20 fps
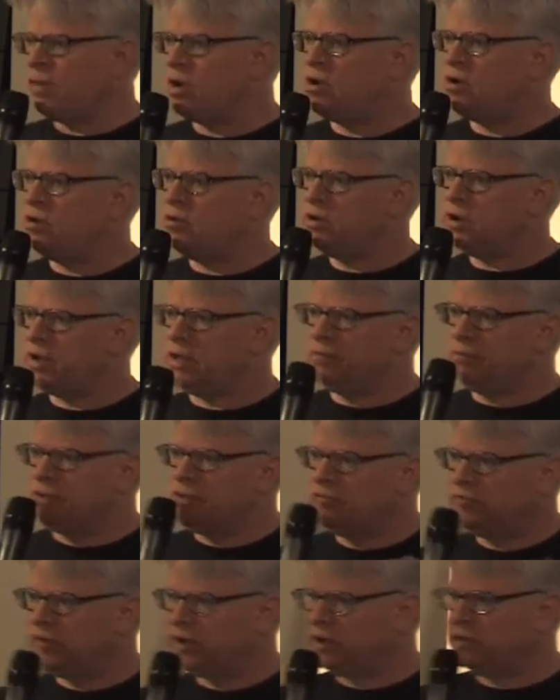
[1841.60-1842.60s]
mode and
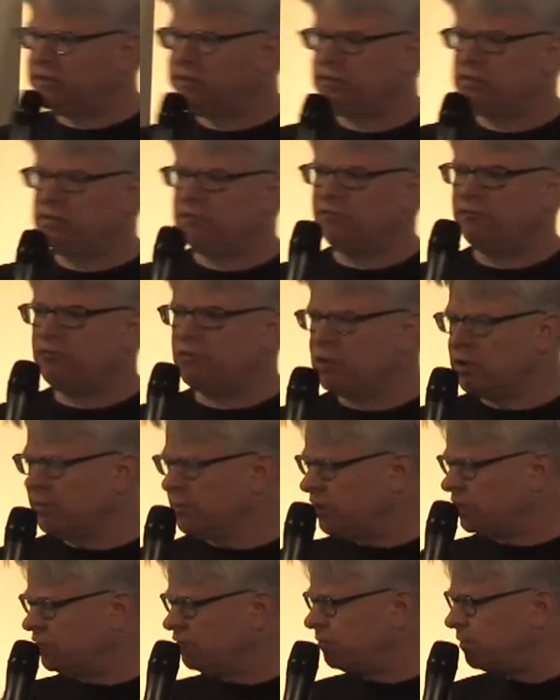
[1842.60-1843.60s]
move it into a
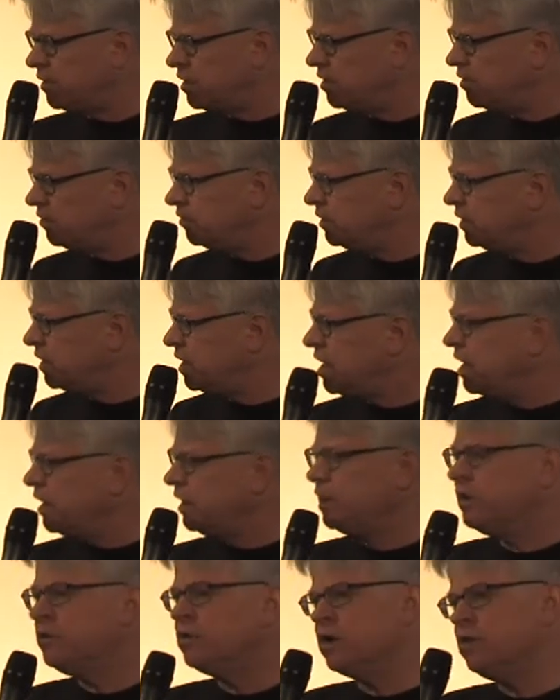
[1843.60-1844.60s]
formative mode.
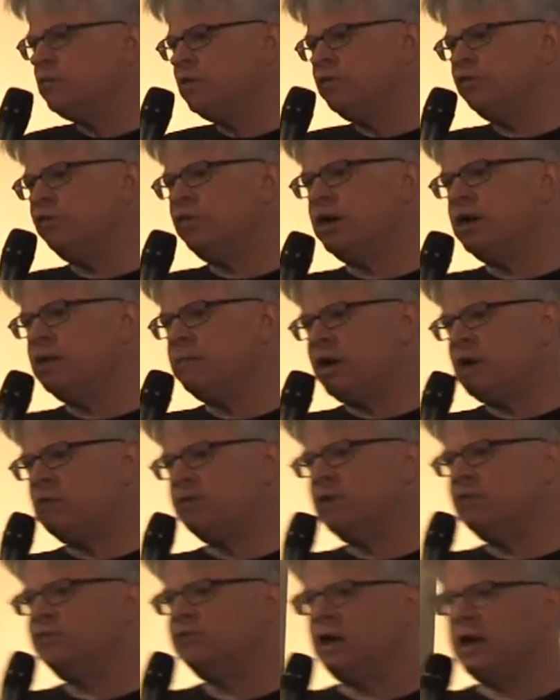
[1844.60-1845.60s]
You know, can we think about
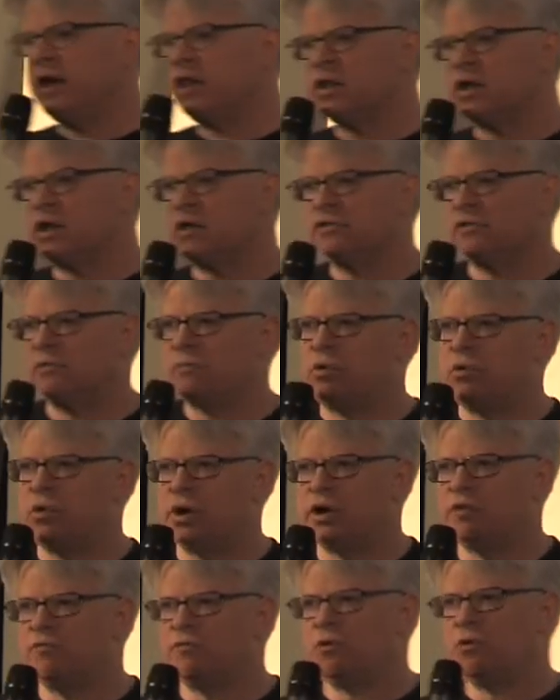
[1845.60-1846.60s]
recycling as a
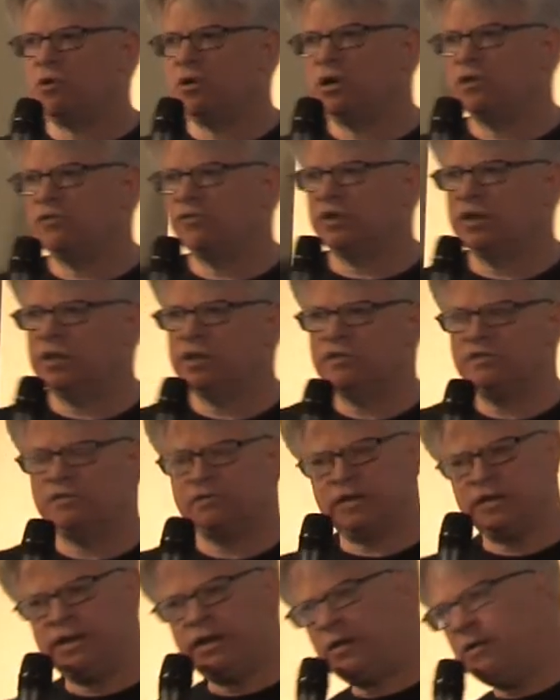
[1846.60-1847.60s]
point of origin?
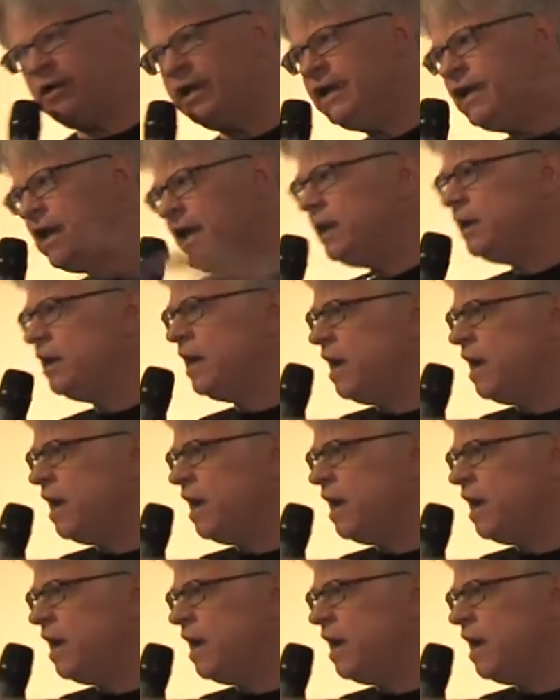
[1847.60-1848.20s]
This, you know, again, it